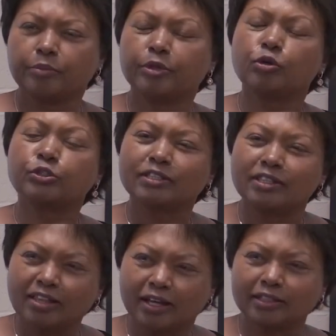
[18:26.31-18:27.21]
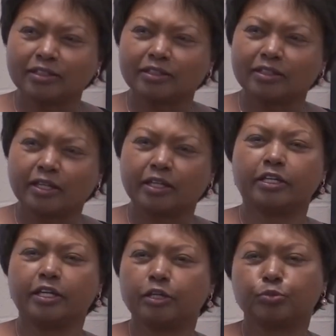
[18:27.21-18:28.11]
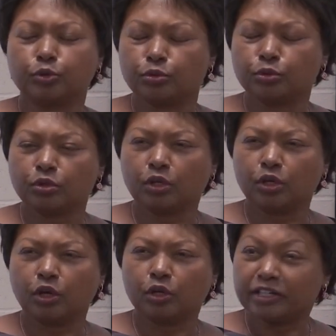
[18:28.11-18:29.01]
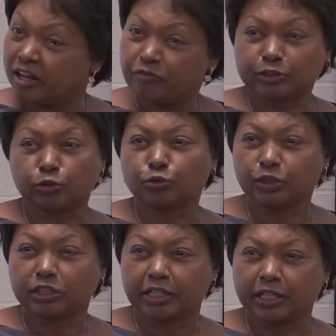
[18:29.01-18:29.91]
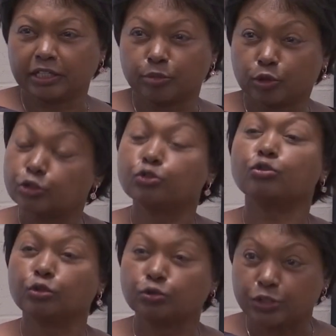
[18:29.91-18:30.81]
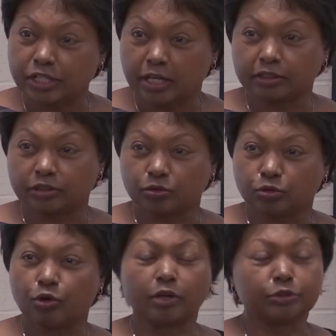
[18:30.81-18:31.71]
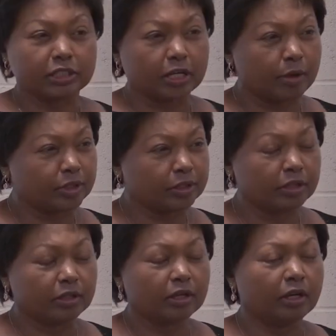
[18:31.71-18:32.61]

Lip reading: because that can help you never to do it again, because you know the signs, you know how it's coming.